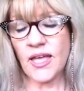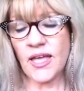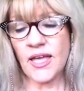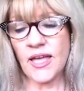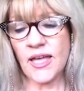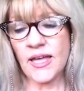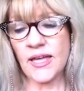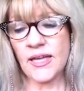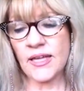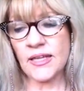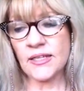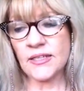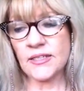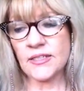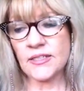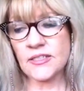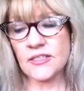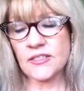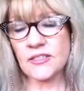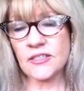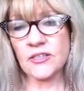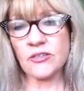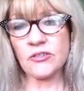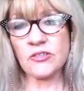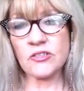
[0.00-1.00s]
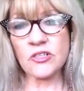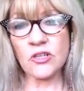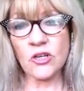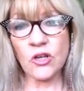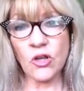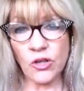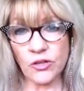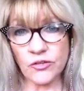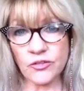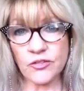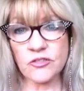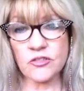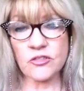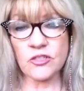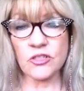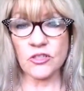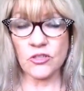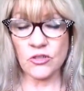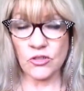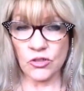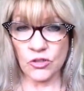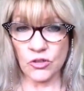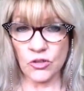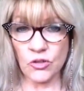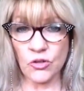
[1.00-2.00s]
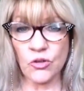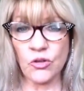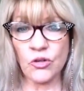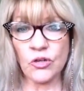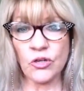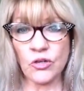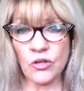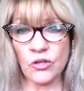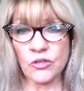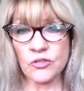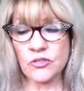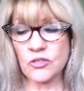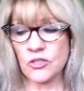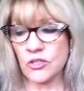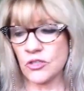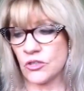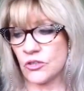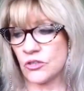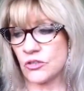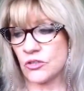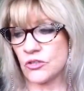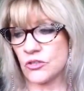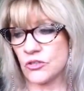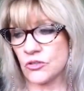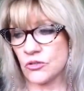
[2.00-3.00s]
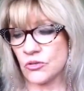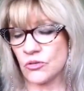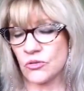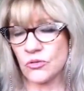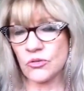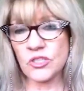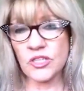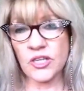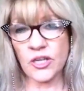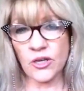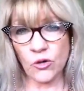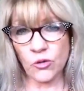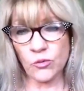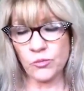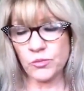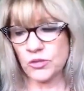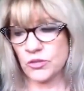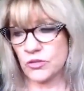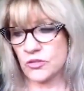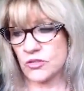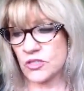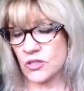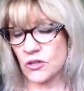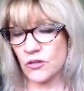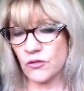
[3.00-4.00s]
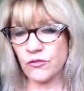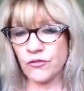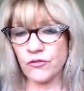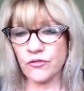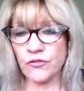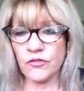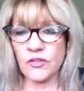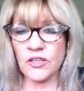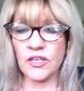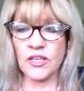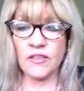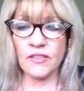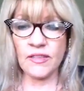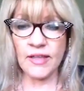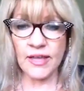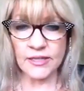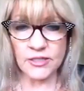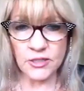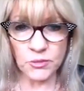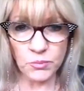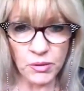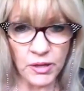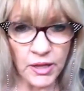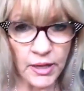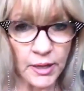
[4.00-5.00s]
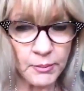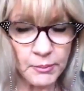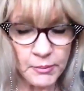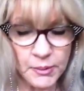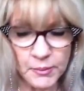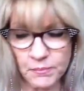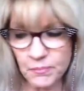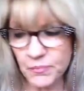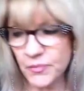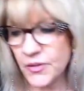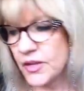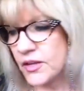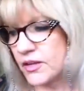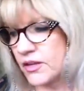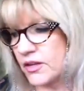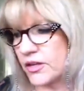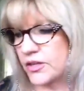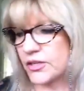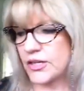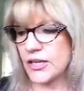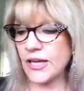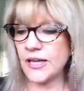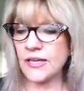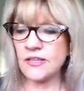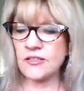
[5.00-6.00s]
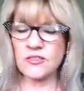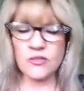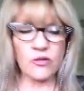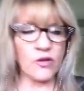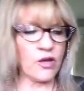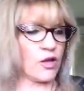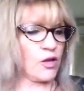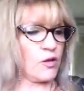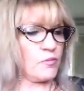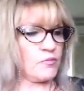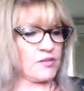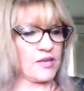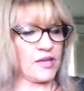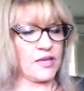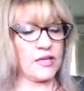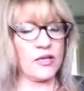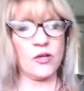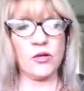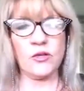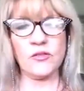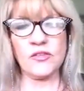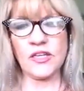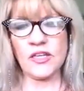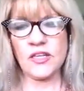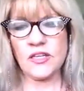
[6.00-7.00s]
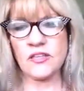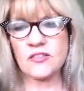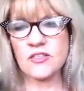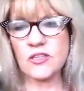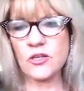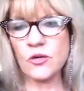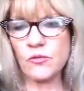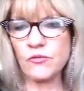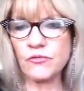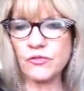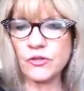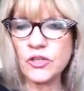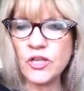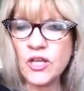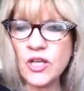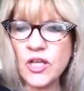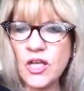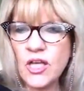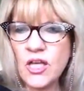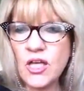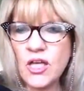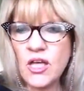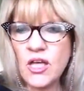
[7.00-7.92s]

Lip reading: And there is lots that you can learn and lots that you can do to help yourself in that department. Okay, so I hope that's helpful.